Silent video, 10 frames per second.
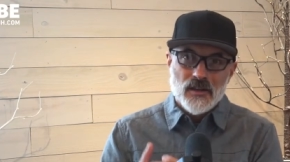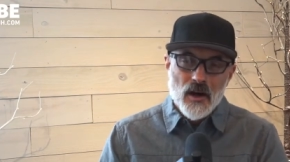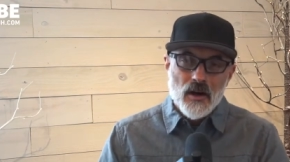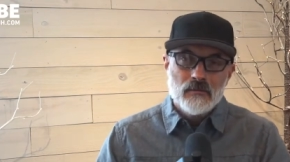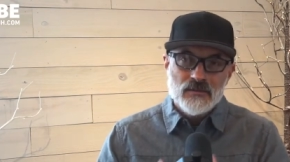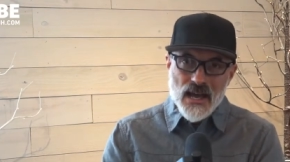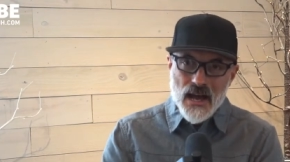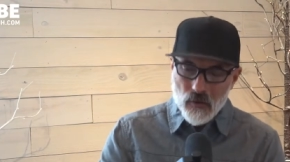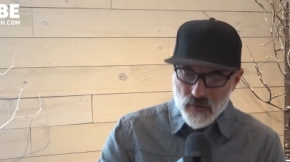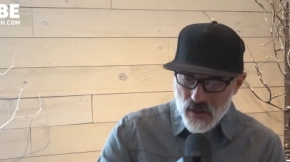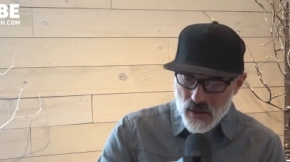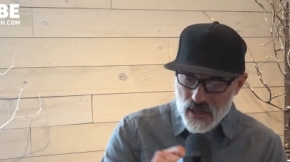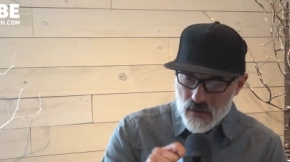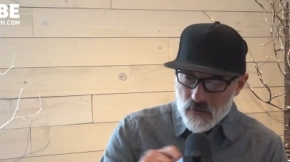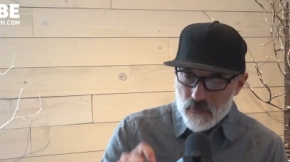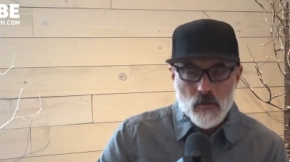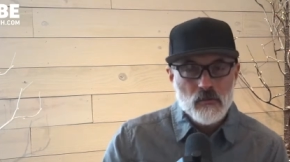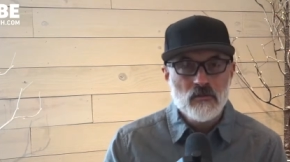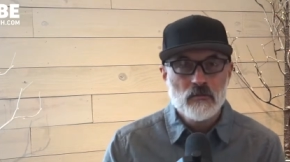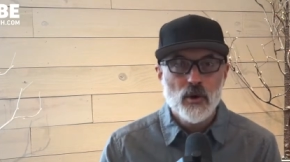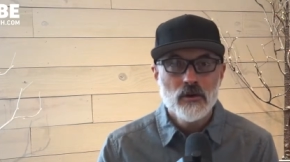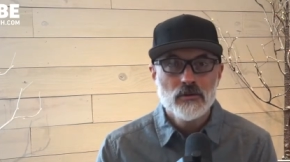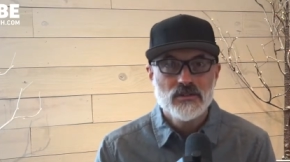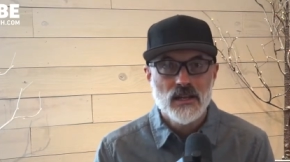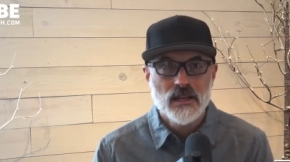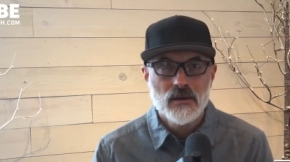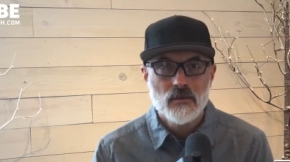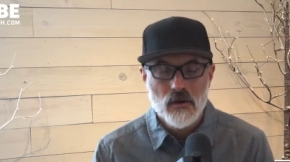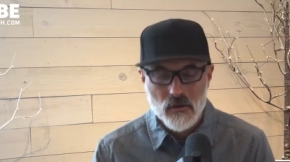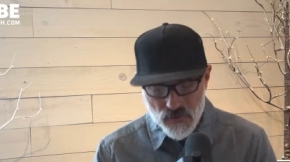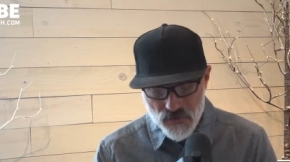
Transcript: comes out in the form of prose that he wrote